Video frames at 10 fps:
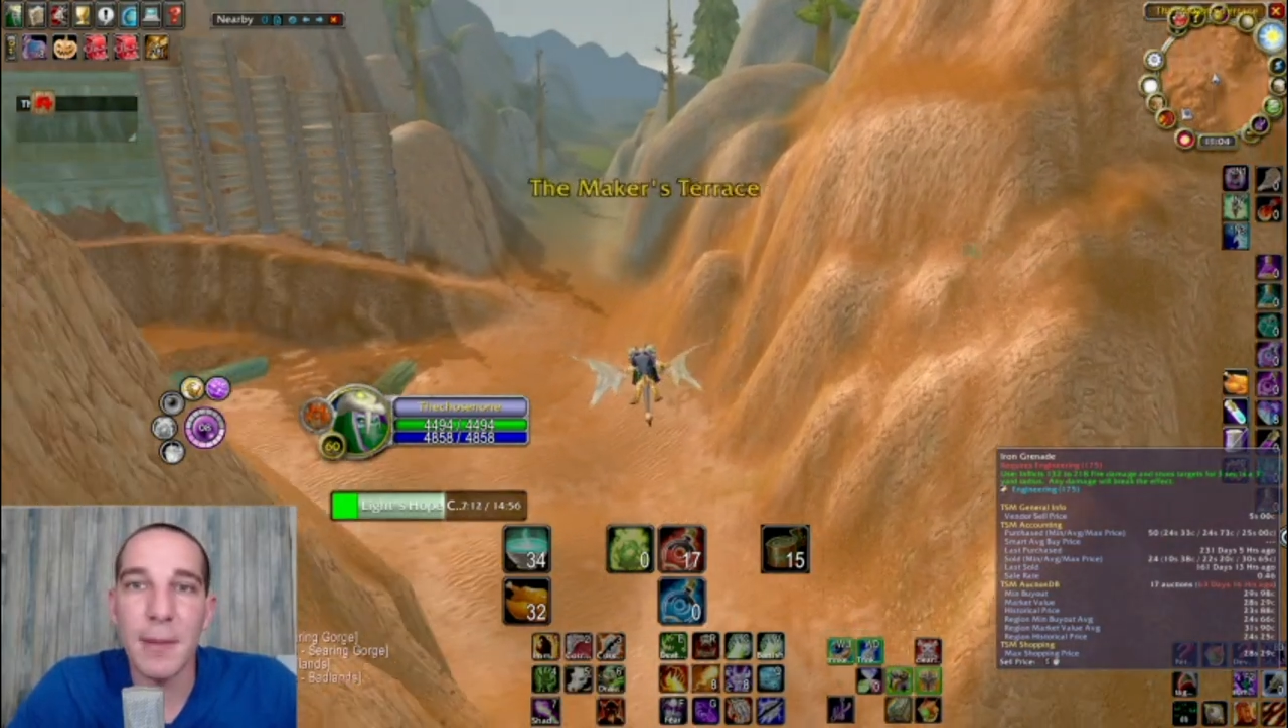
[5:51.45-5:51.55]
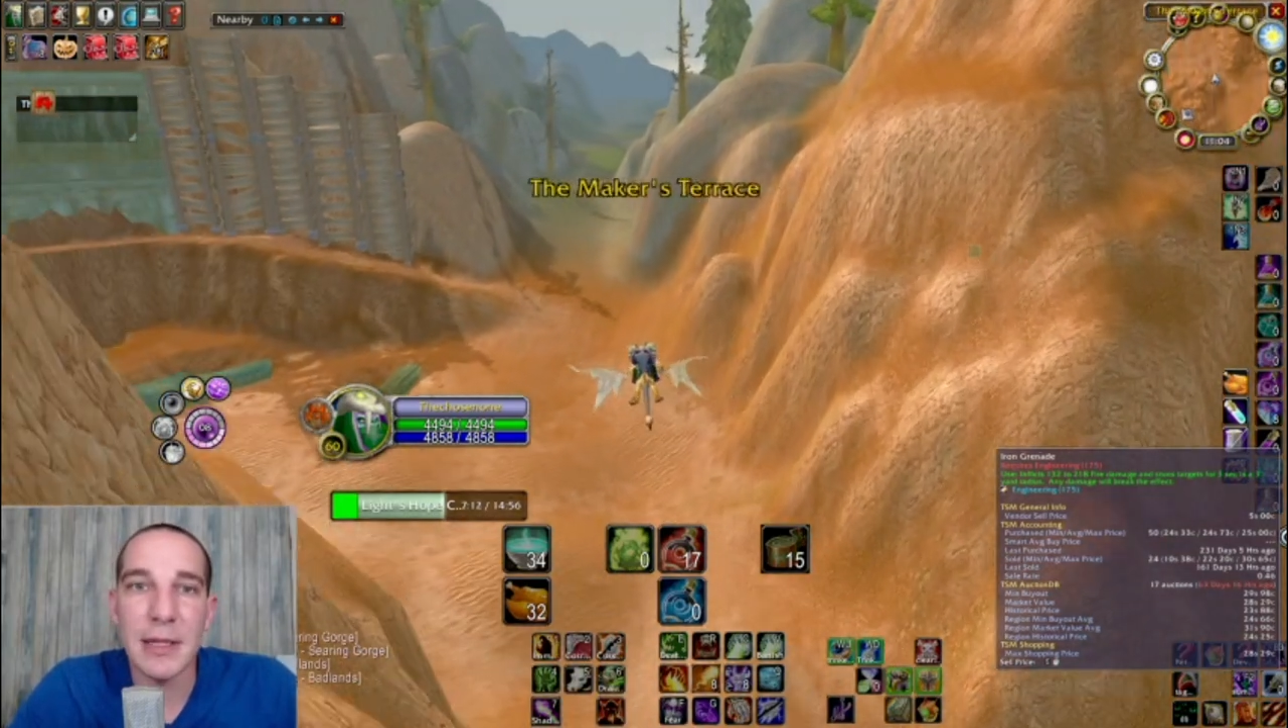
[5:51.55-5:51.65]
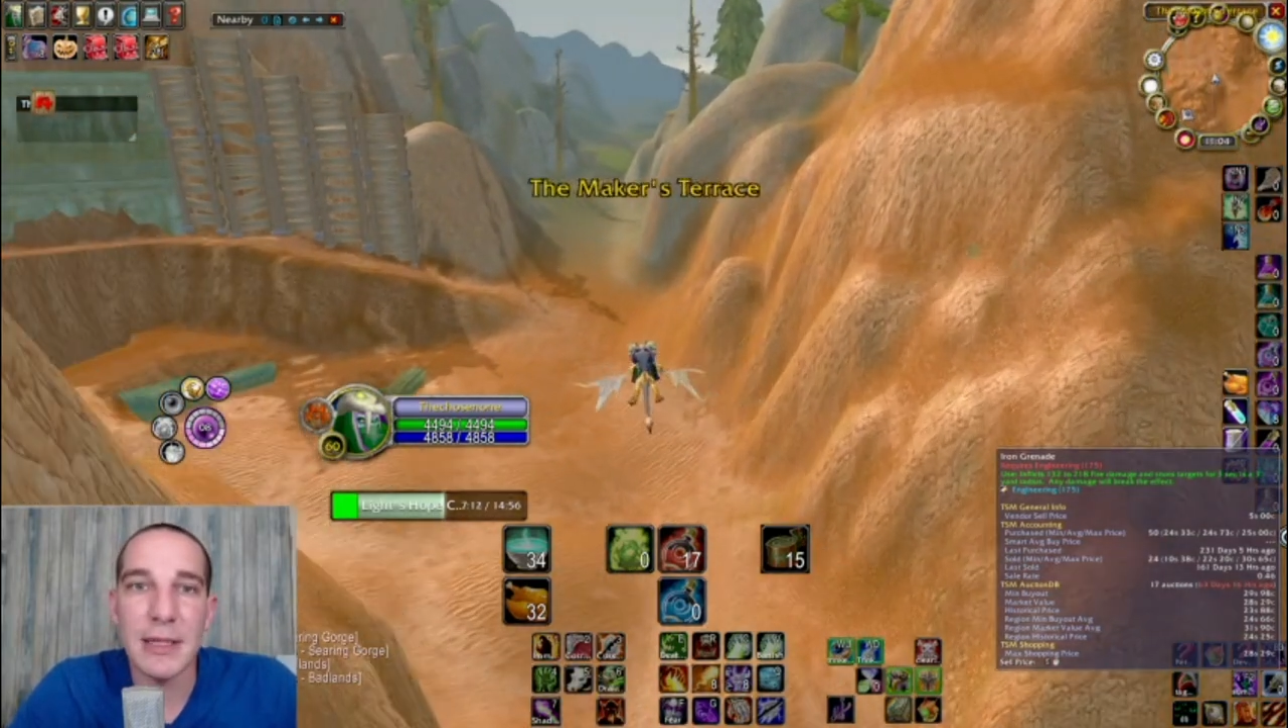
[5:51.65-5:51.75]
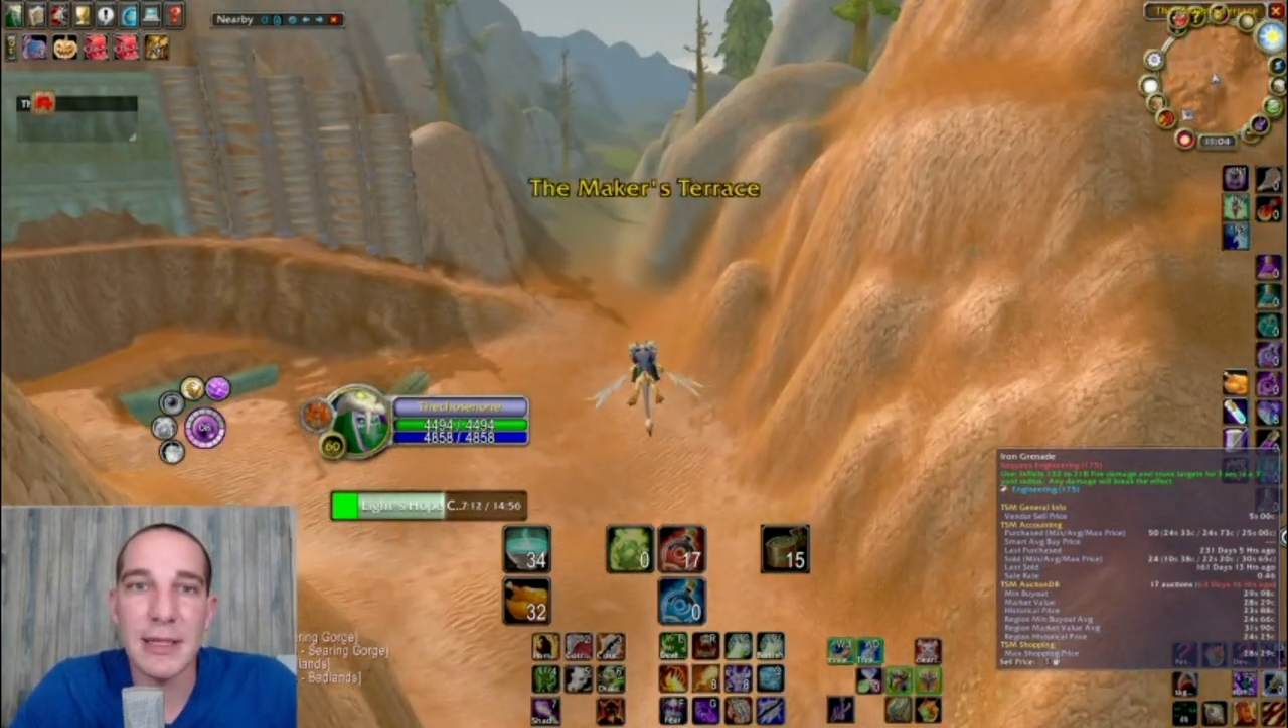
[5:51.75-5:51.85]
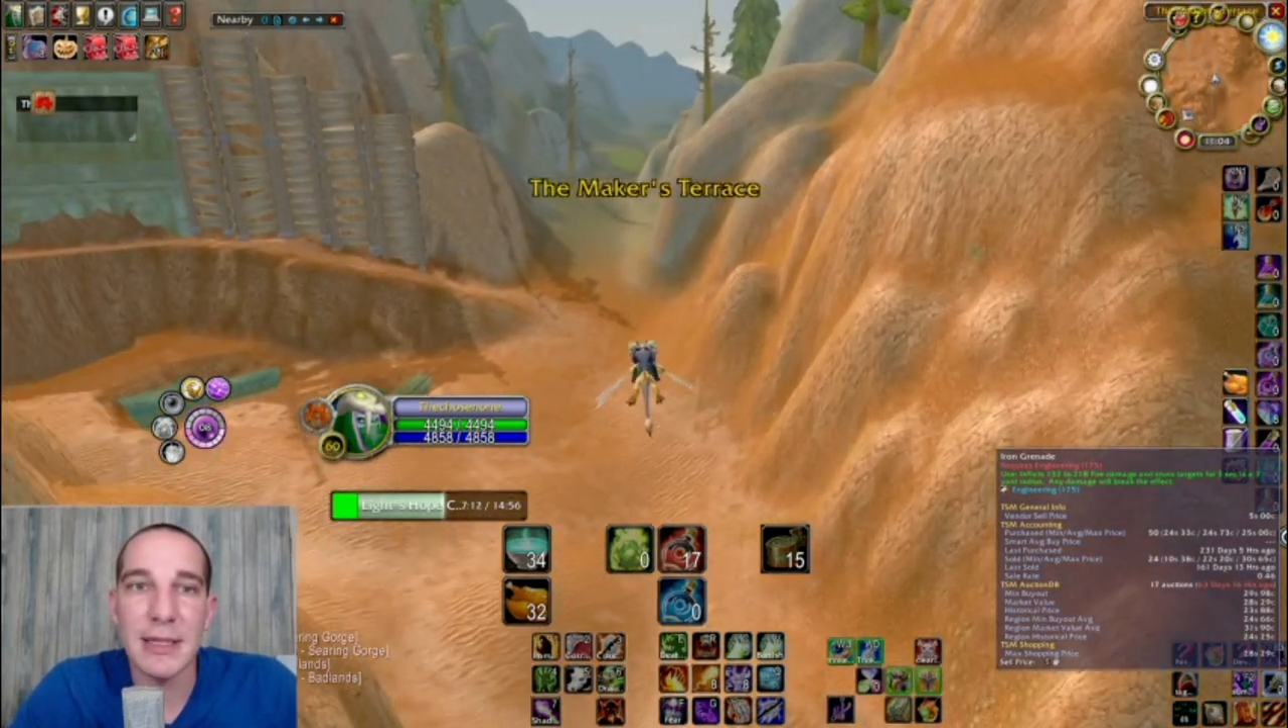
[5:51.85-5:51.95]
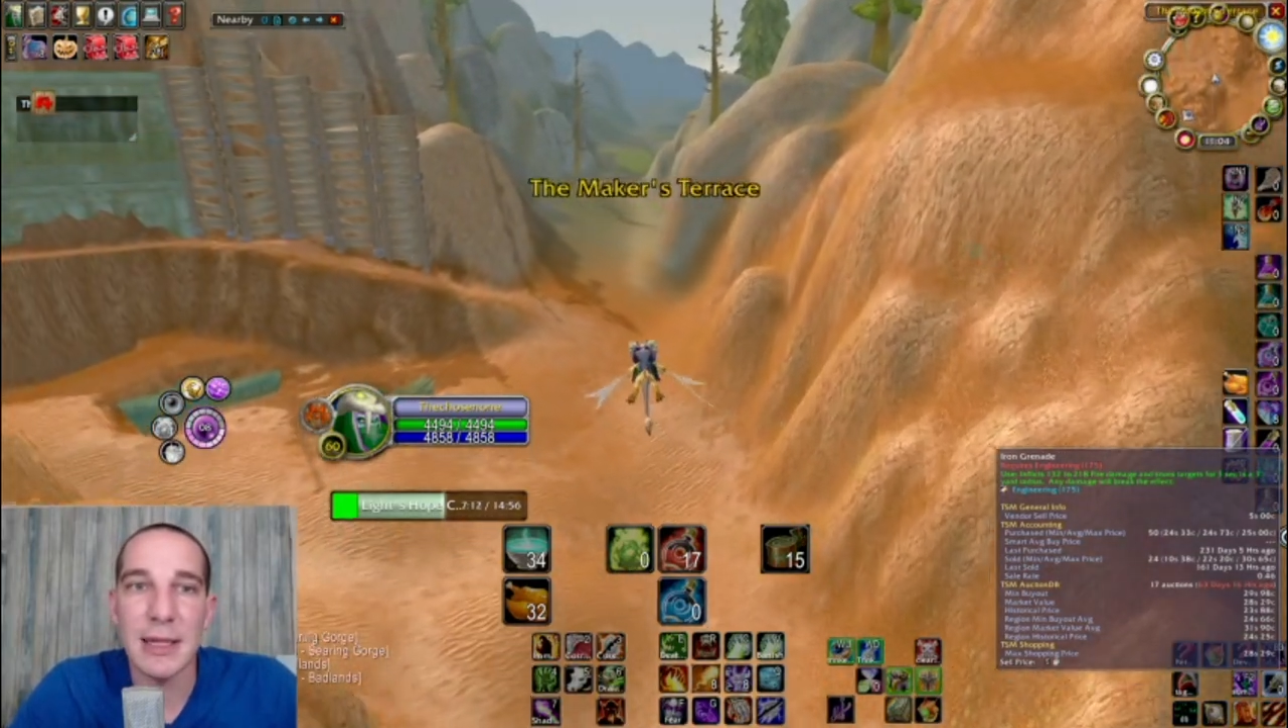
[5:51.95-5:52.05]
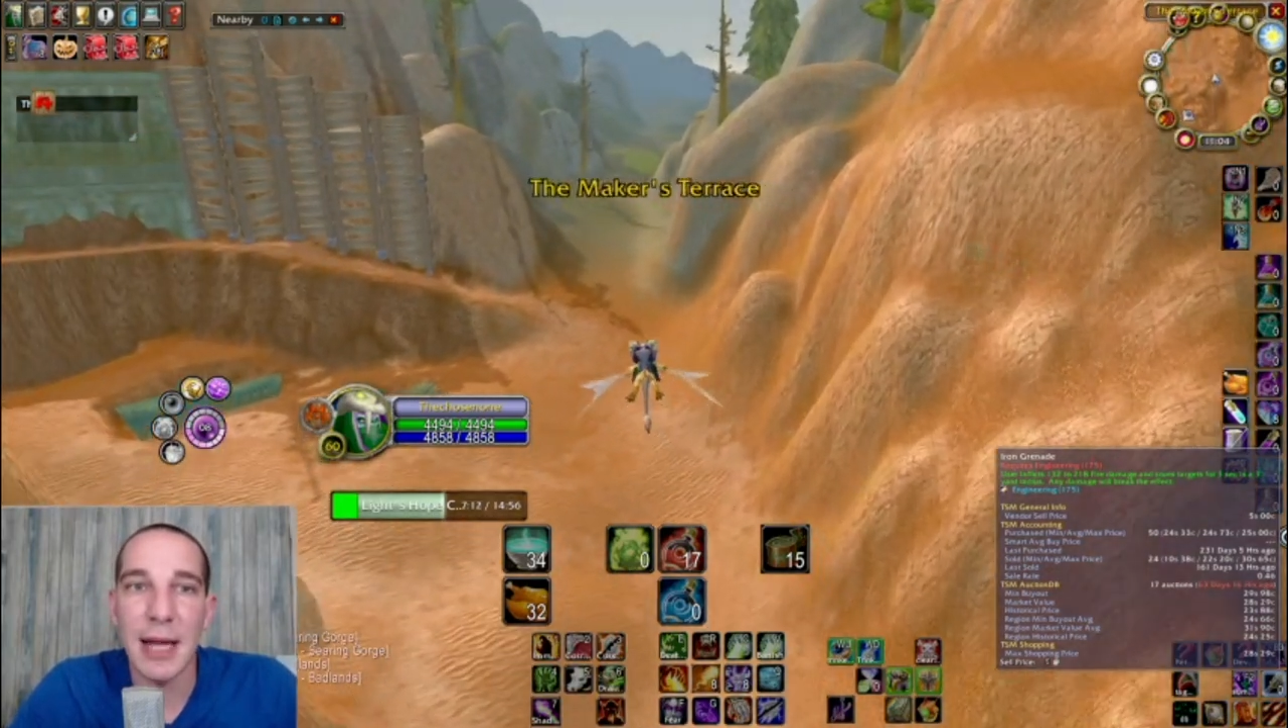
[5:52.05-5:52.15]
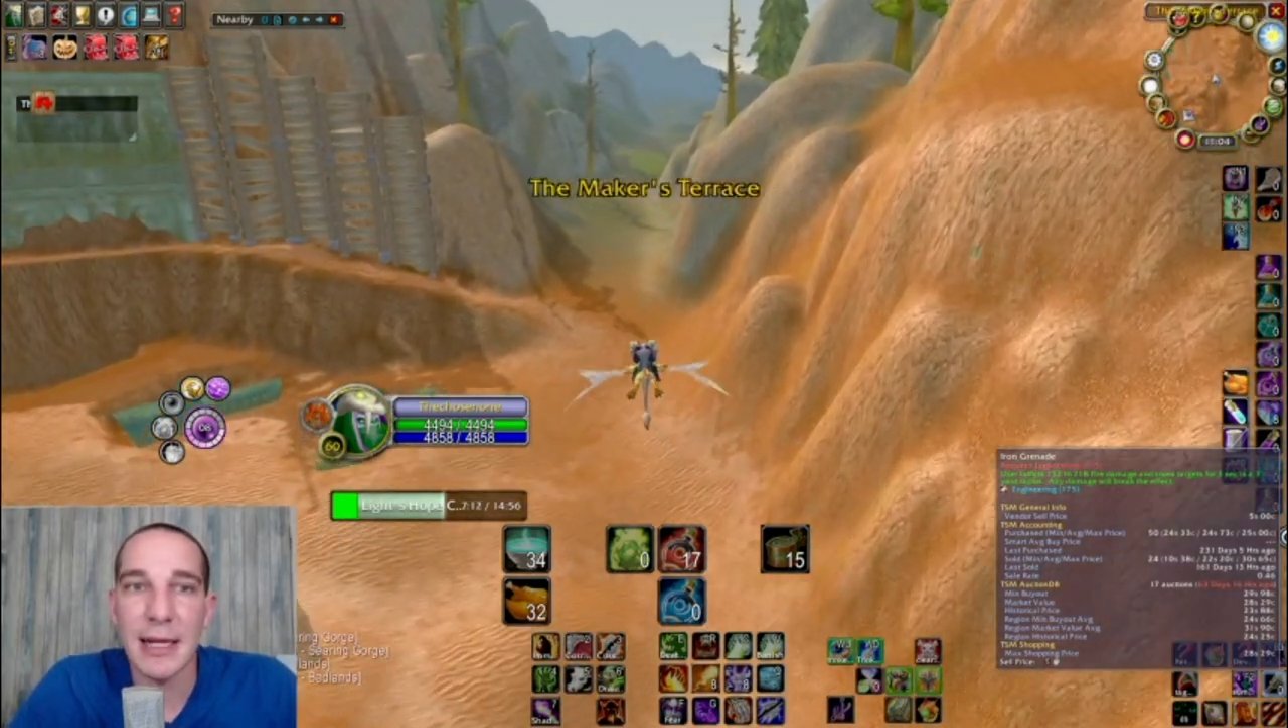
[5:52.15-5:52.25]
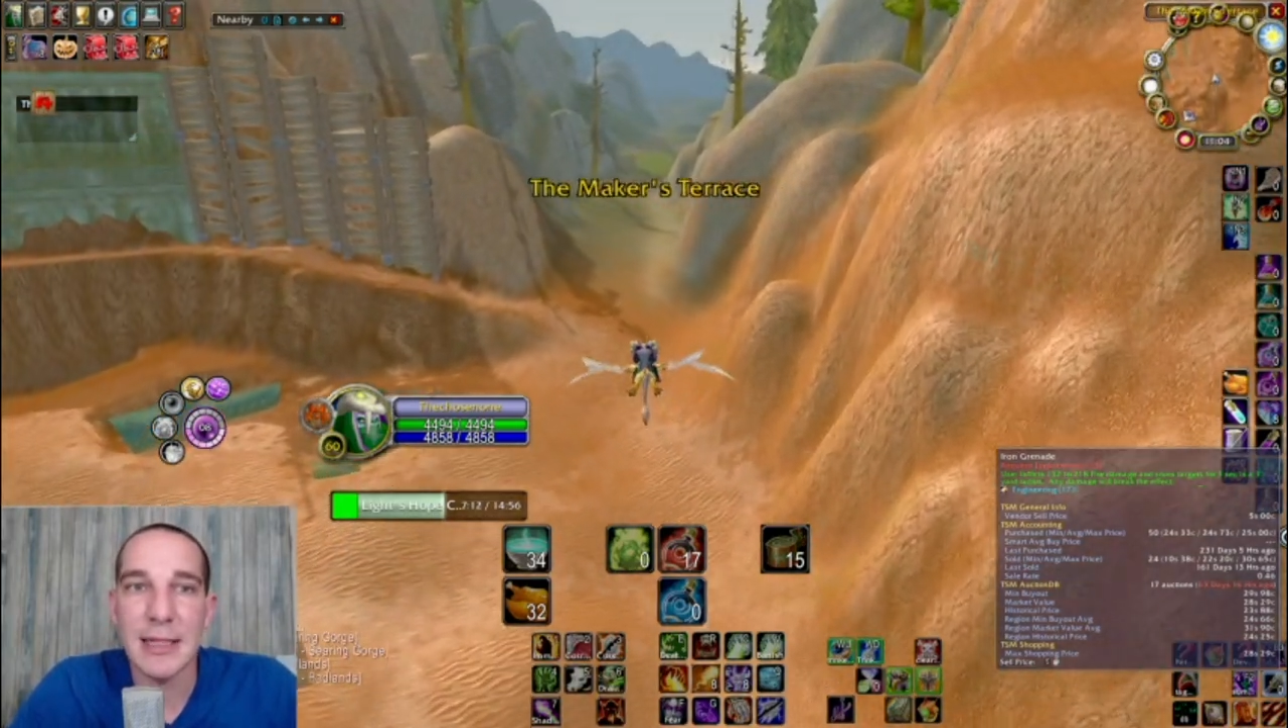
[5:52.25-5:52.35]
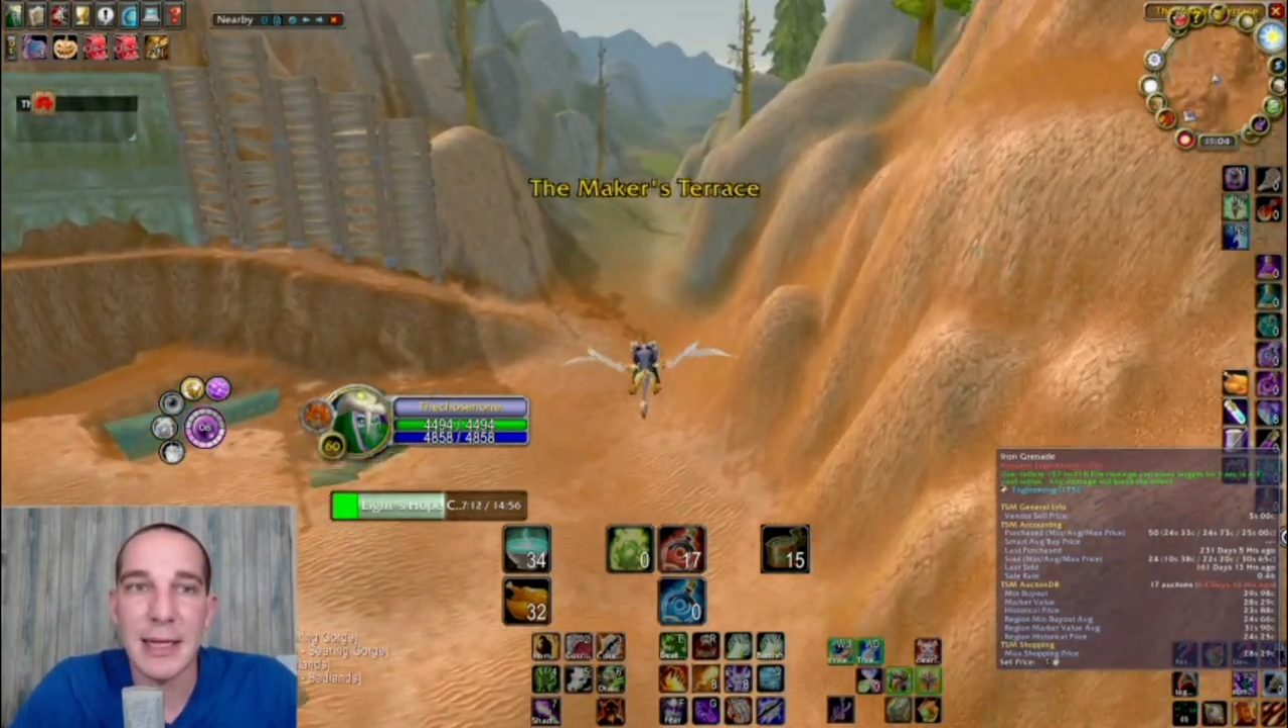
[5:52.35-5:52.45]
but this is a
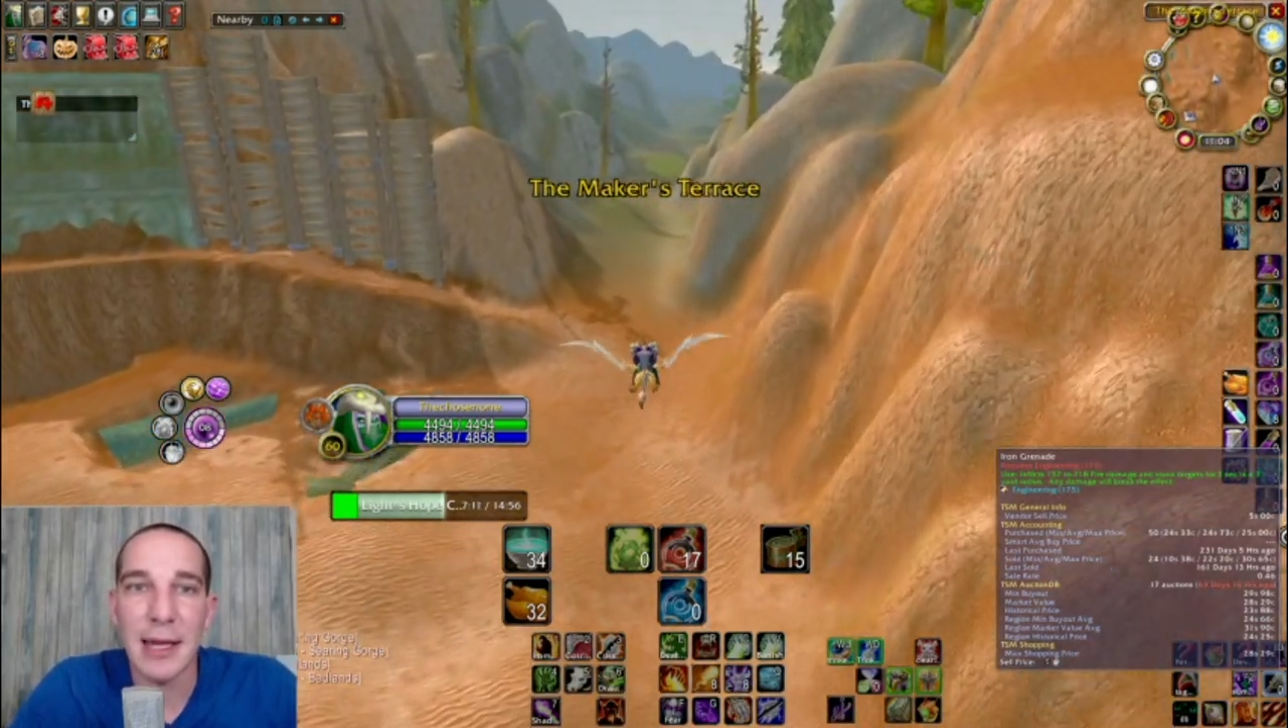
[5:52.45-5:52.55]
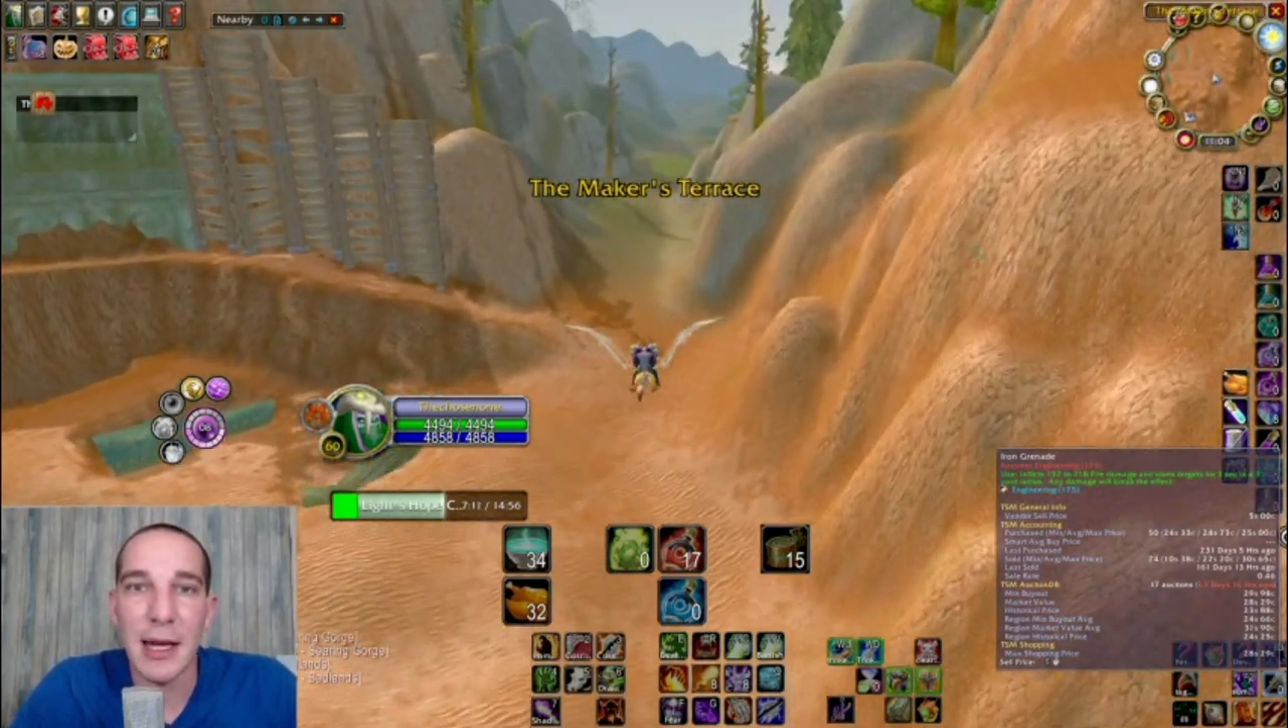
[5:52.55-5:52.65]
nice thing